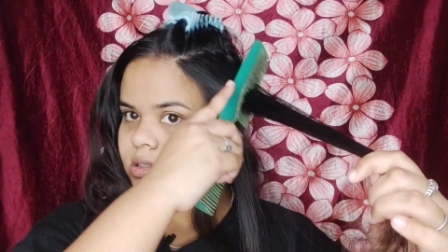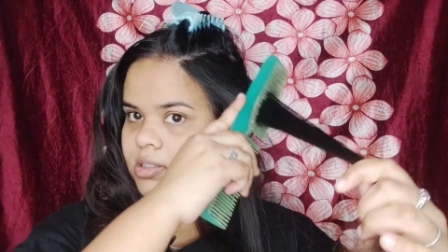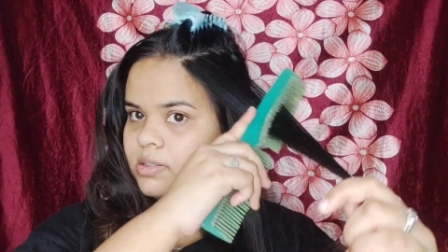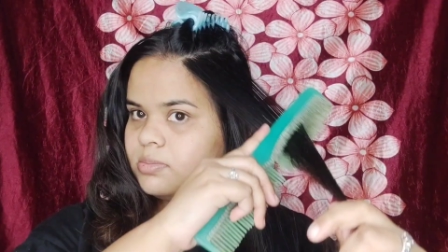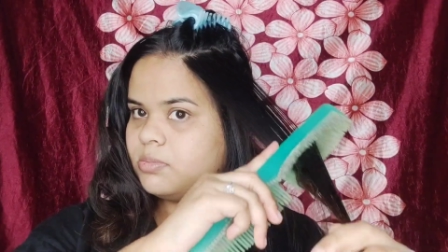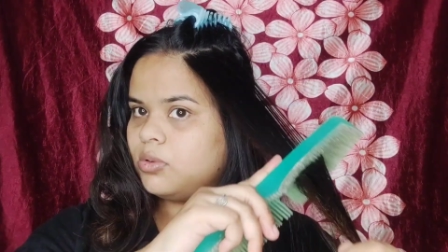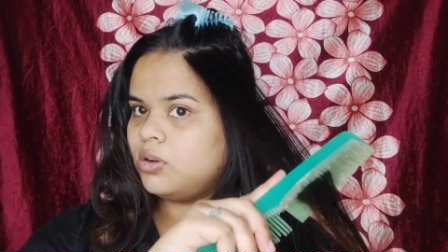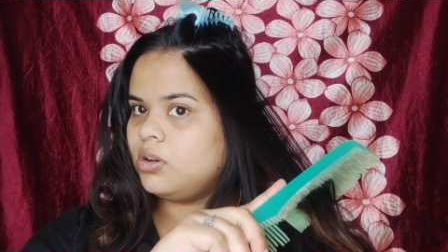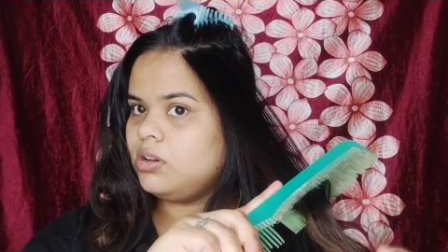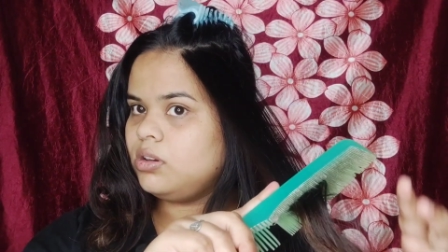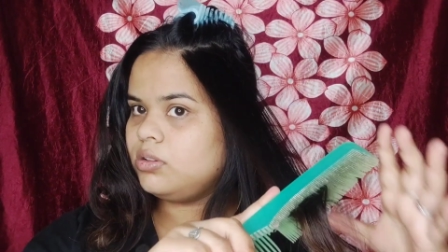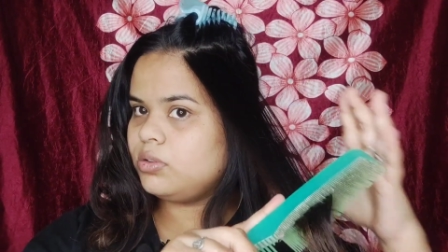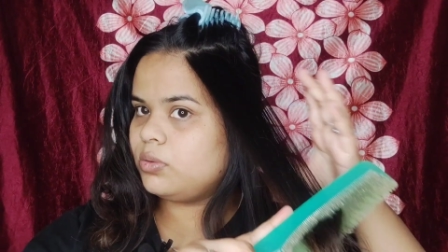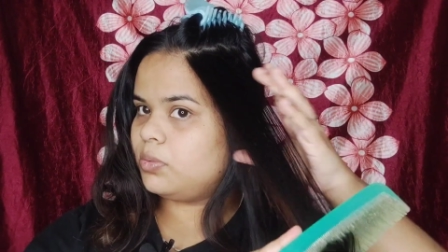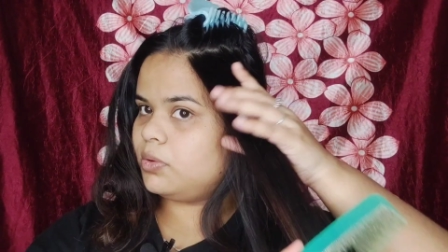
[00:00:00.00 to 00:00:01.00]
is small,
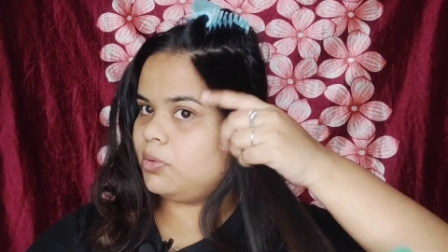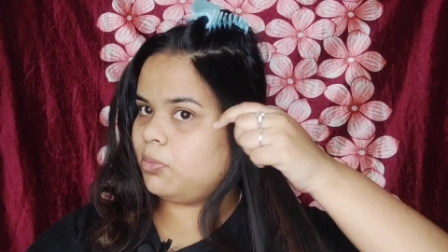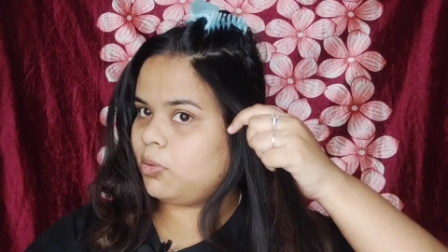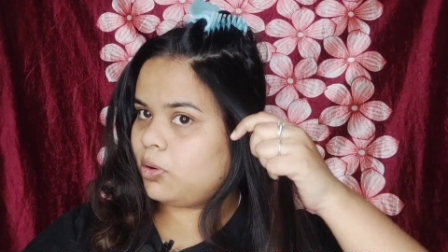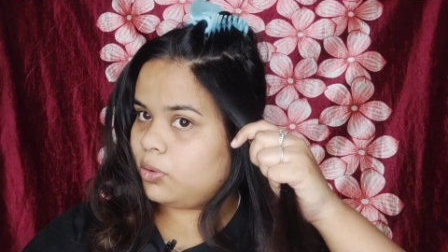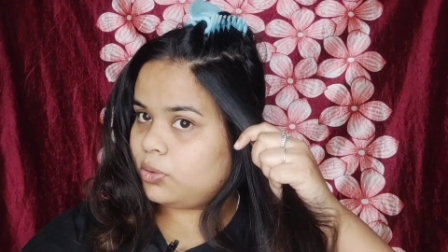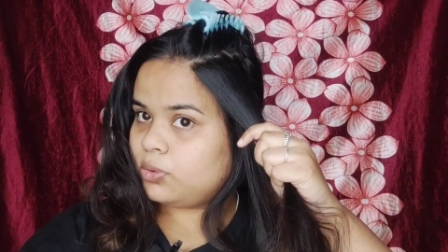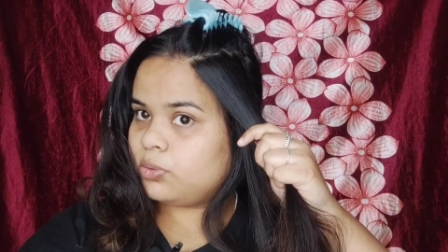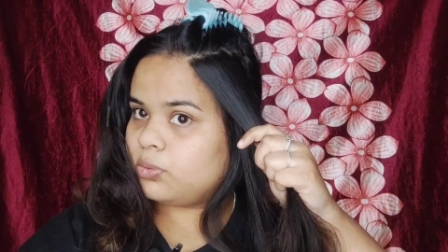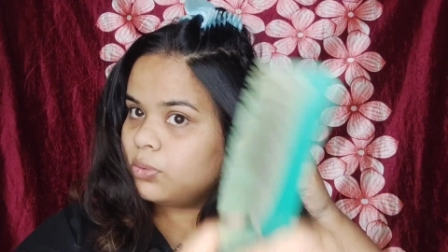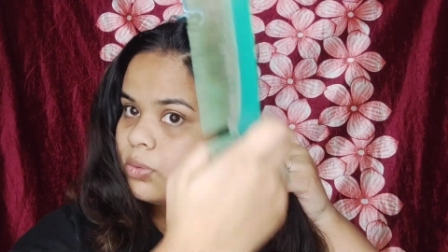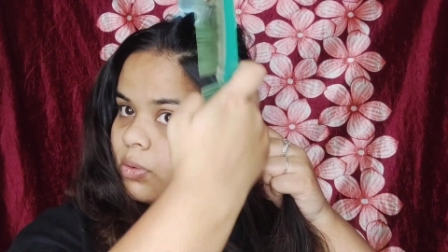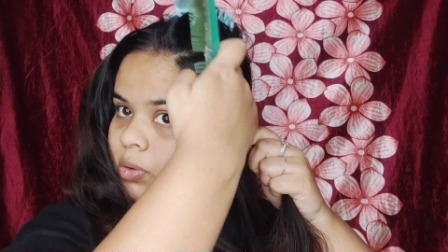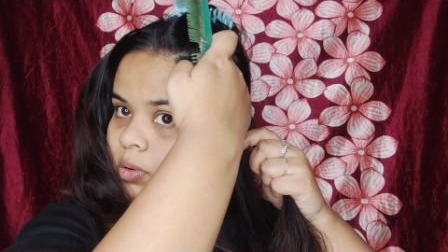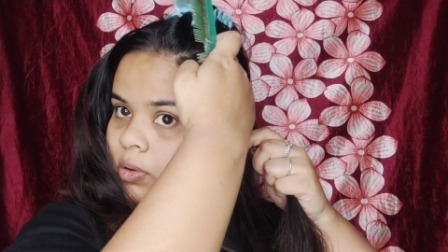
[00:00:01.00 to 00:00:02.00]
you would want to
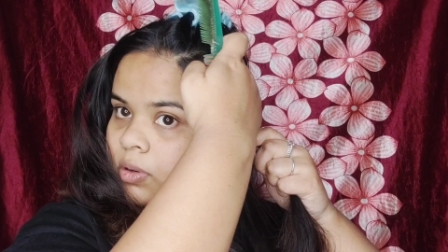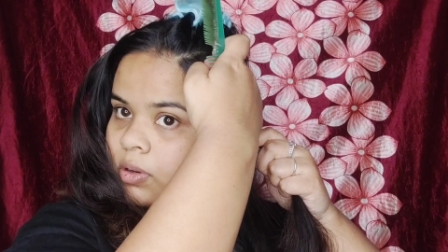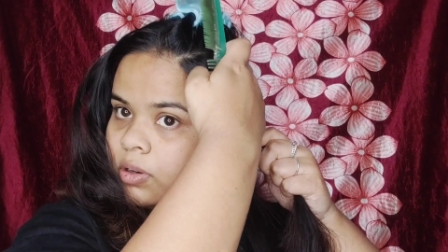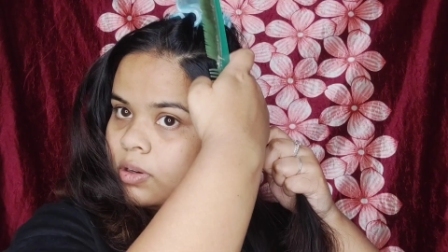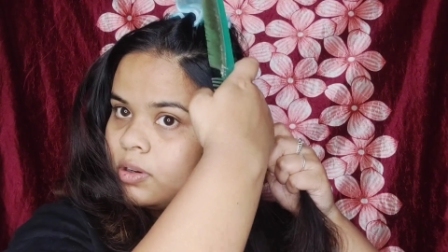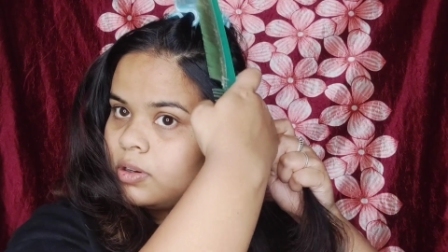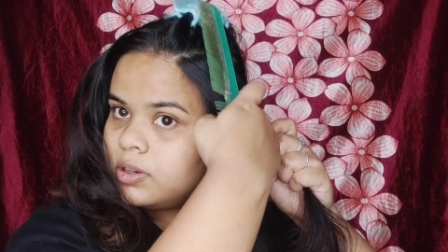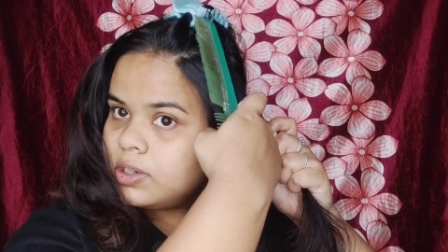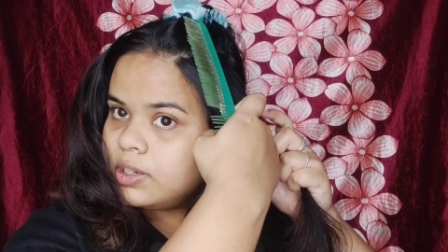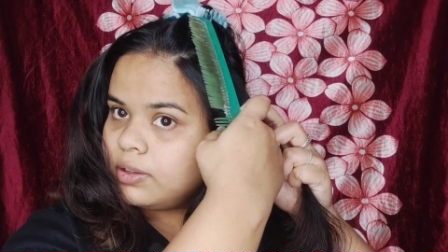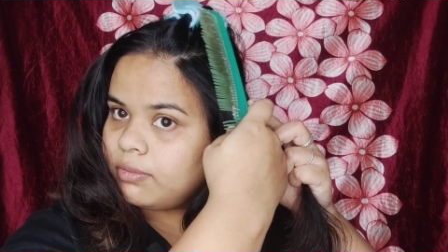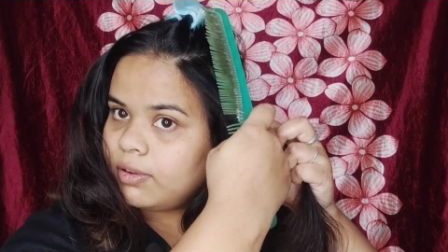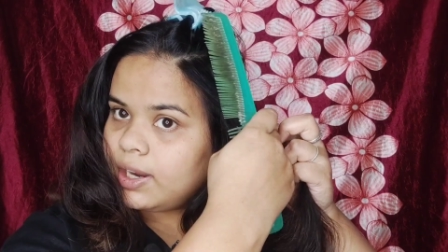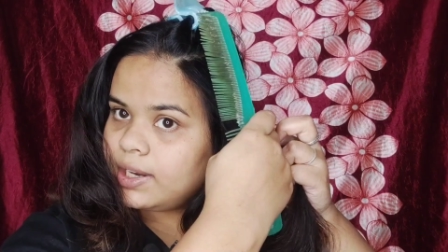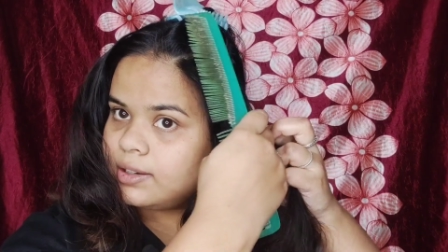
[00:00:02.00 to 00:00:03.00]

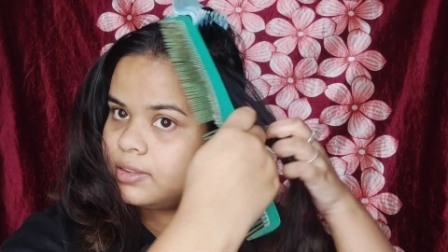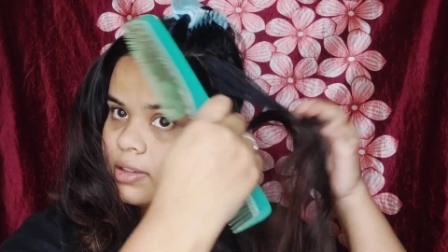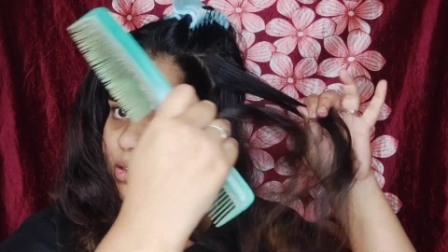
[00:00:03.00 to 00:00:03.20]
divide